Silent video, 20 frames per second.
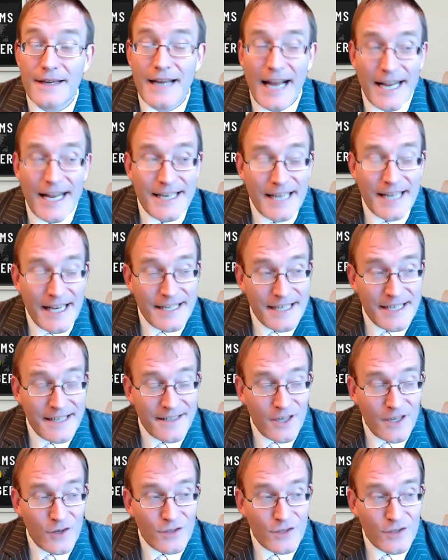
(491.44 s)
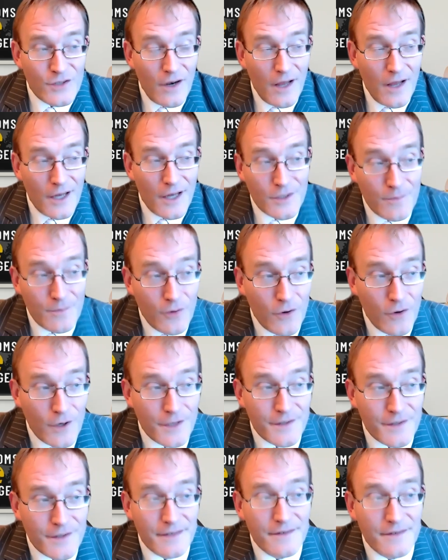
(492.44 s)
it goes to a larger
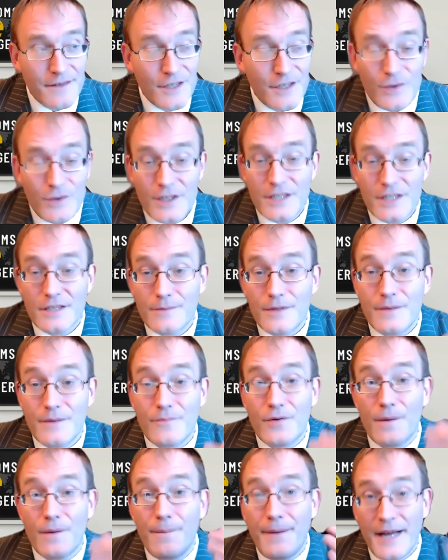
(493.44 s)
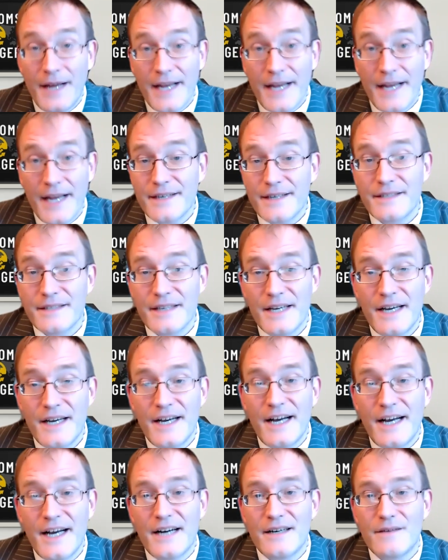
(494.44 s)
point that you need to be prepared,
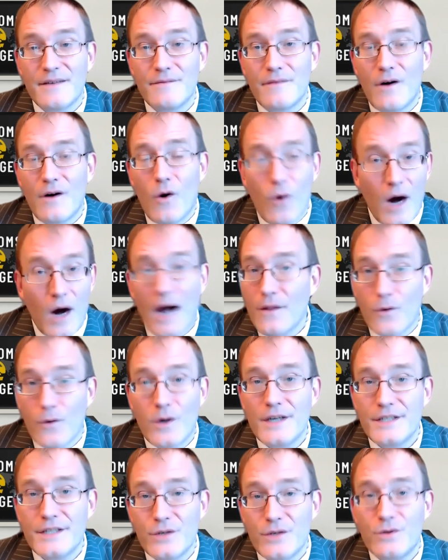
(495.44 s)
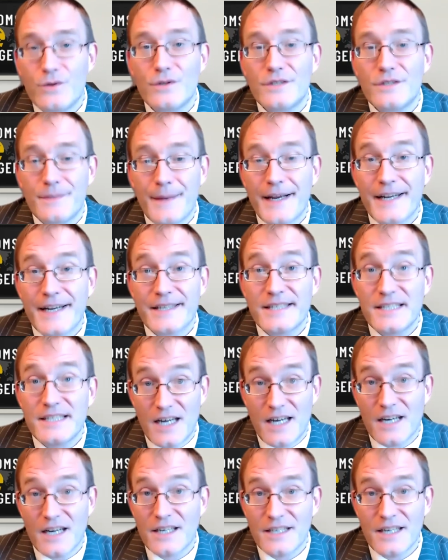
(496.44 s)
or otherwise your goods may get
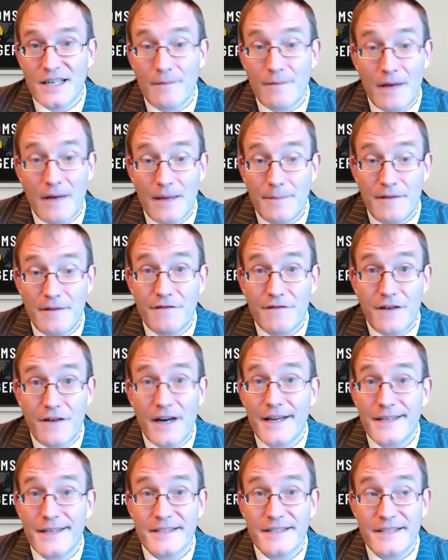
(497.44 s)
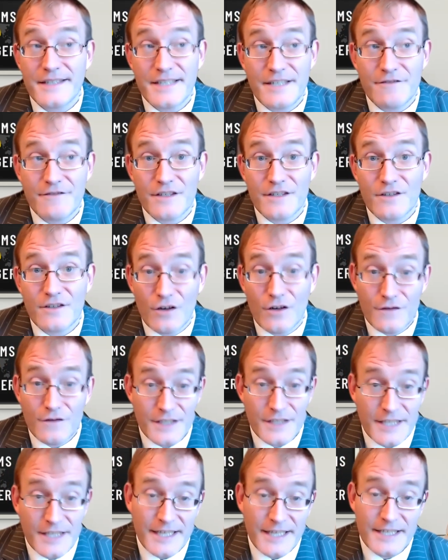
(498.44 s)
stuck and might be fined and even
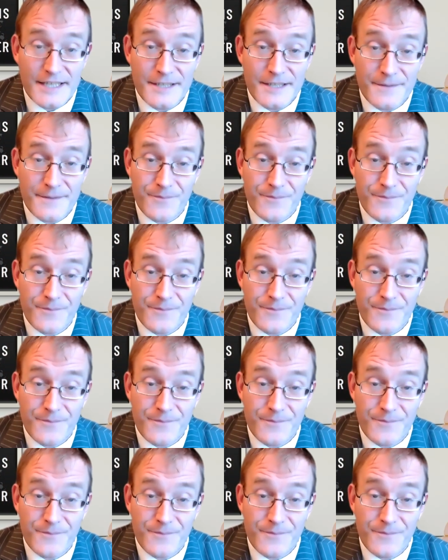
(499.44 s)
confiscated.